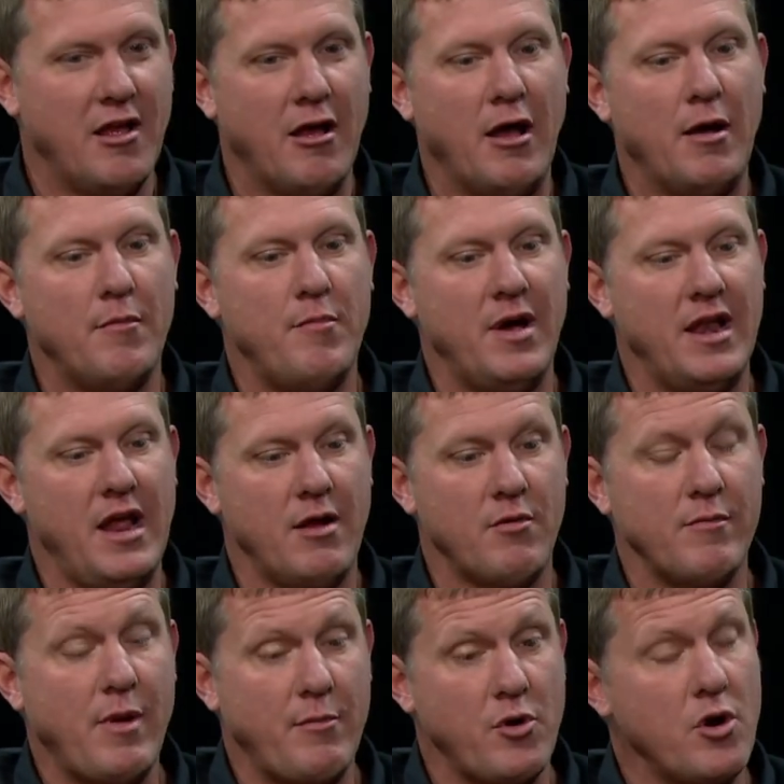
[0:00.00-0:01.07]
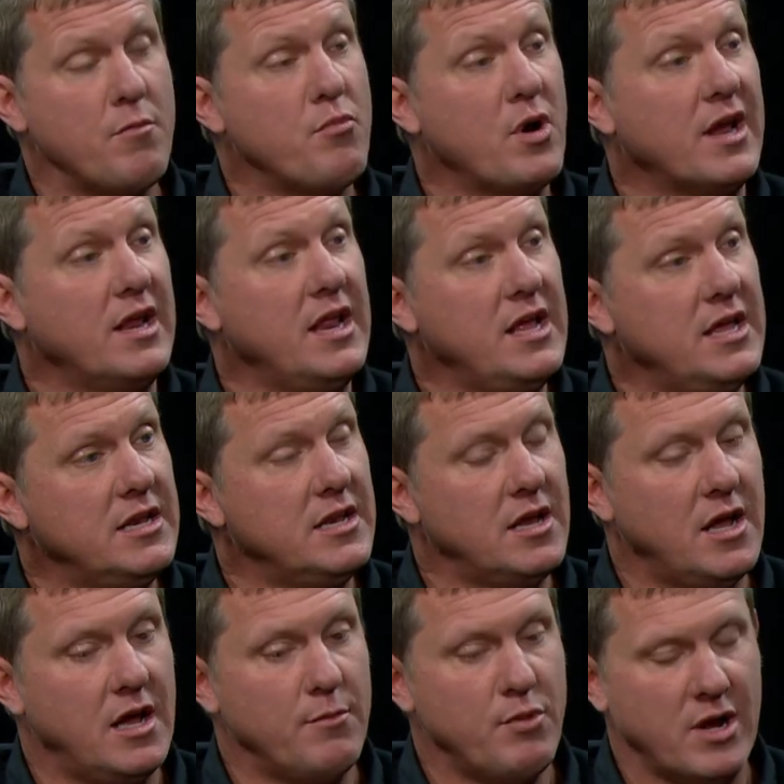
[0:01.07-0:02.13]
Uh, but I remember her bringing in
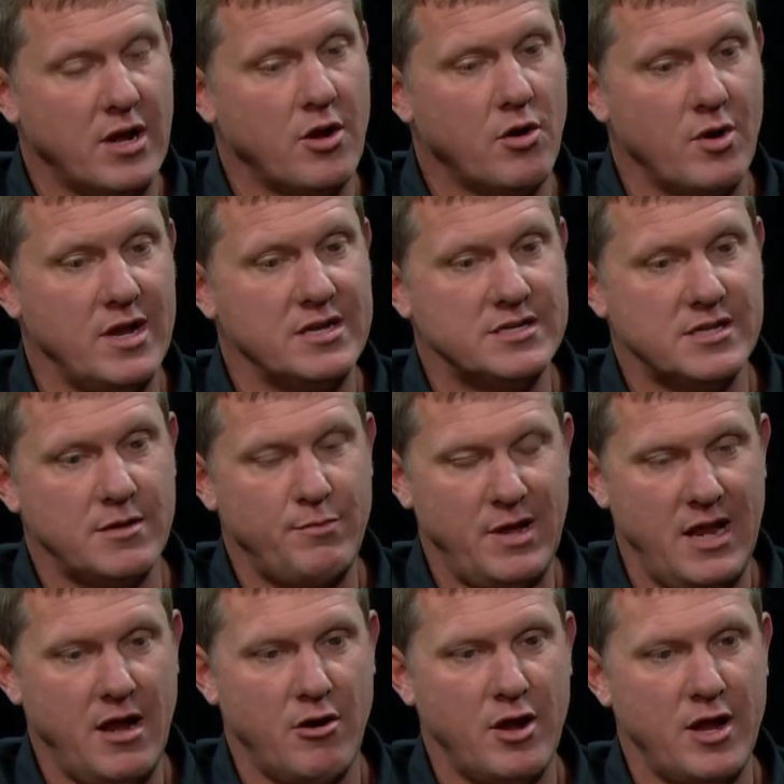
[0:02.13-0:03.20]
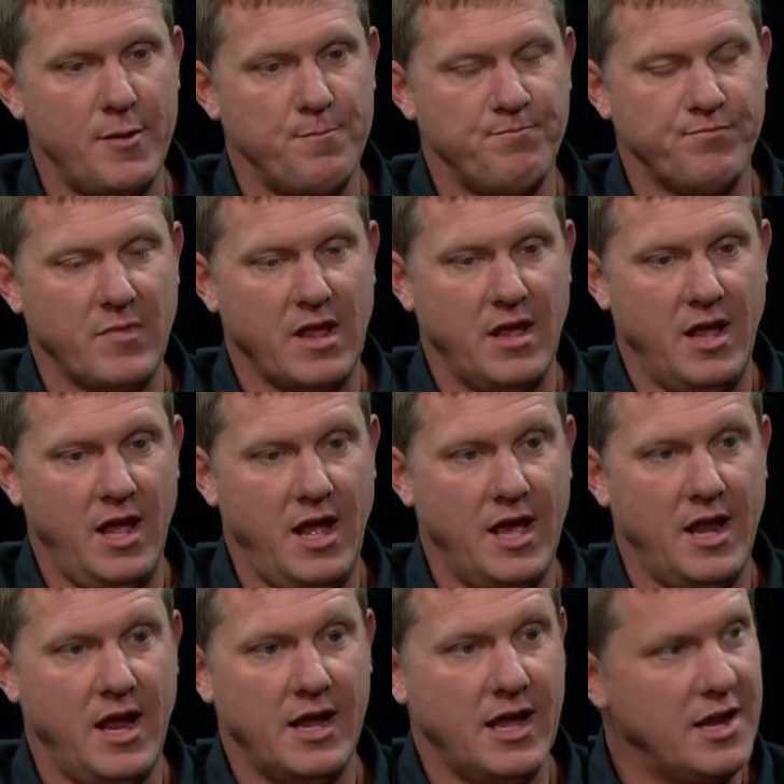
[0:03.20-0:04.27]
uh, bringing her into the pit area, and
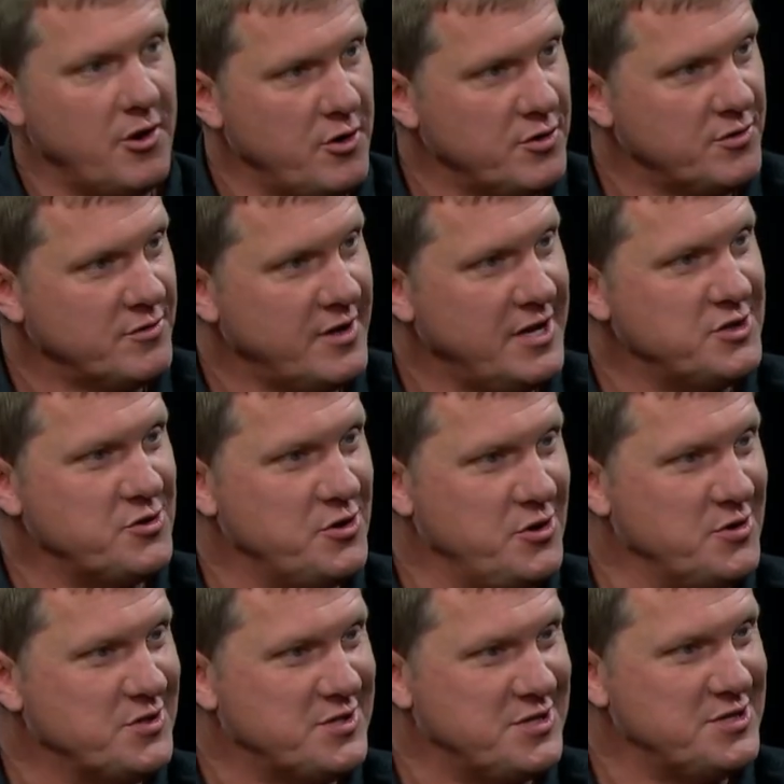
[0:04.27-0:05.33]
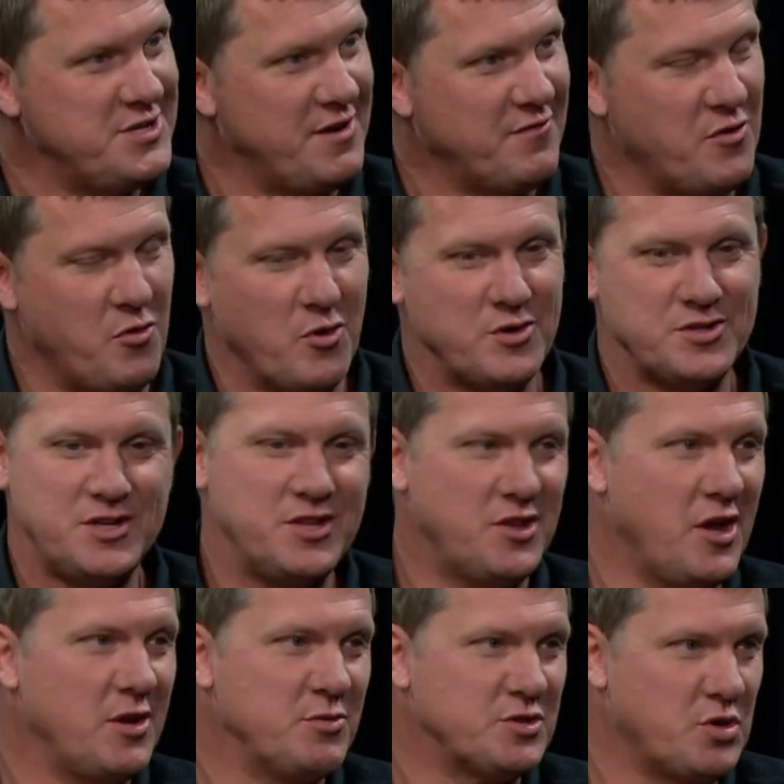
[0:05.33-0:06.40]
I got her introduced to Jeff Gordon. She
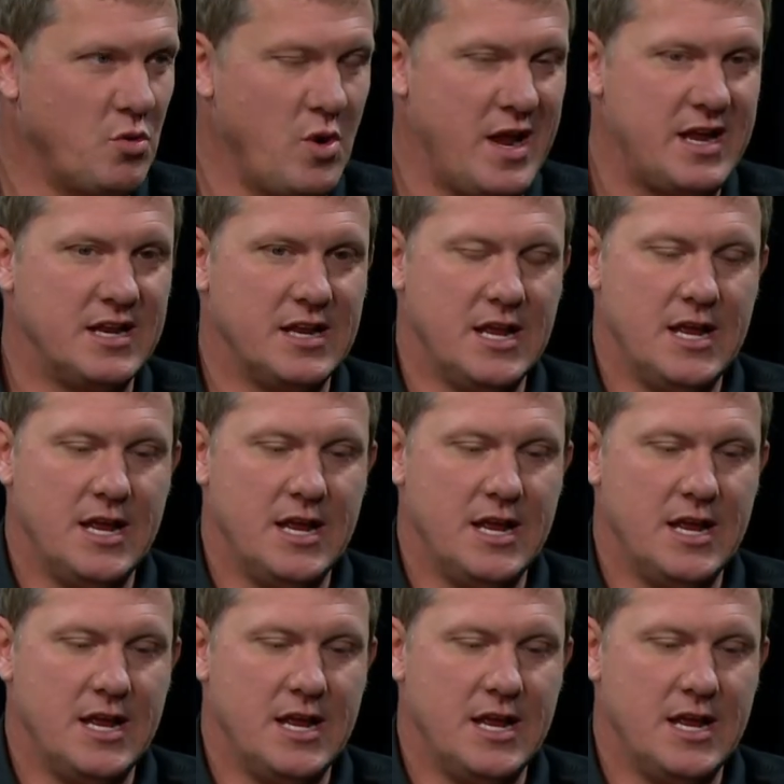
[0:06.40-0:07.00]
thought it was great.